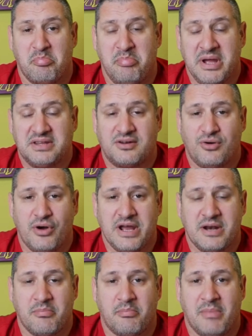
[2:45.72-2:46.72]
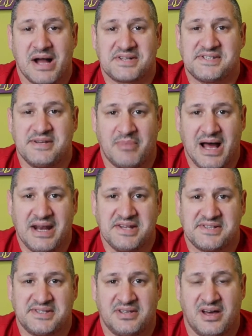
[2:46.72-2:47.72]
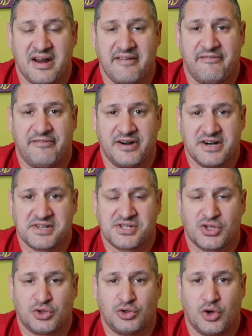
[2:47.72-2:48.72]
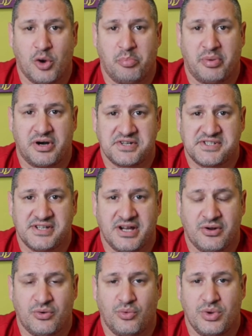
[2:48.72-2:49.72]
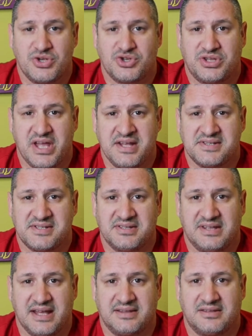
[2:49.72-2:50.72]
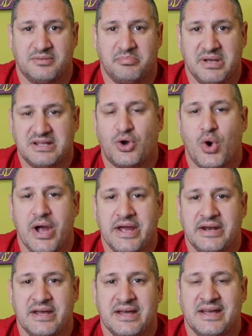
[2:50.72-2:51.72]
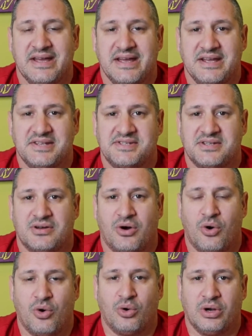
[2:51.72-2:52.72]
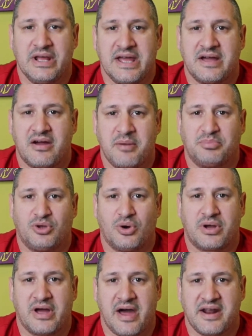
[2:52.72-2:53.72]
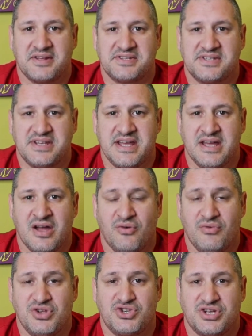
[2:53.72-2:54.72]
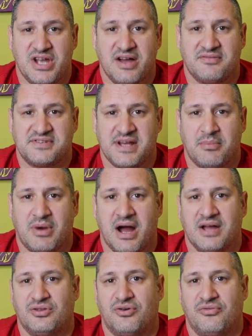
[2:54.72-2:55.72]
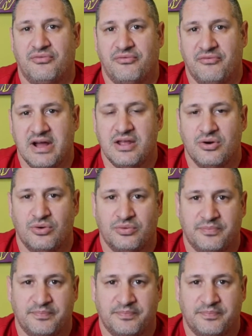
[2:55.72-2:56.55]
Bitcoin maximalist refers to a person which thinks that Bitcoin is only cryptocurrency which have some kind of value.